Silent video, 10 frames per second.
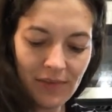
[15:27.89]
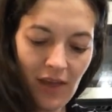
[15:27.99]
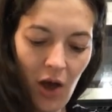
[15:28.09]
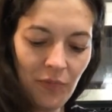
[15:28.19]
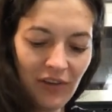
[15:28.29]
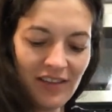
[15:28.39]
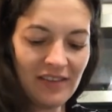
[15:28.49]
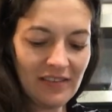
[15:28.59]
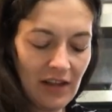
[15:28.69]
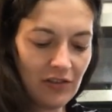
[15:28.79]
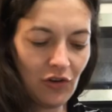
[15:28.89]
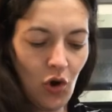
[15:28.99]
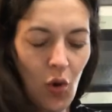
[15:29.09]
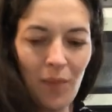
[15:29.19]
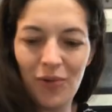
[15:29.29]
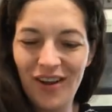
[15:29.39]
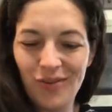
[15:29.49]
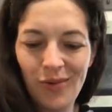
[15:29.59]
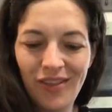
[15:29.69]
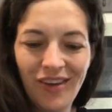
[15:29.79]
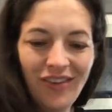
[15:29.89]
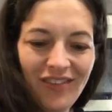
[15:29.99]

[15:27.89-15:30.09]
Hopefully this stencil cooperates with you.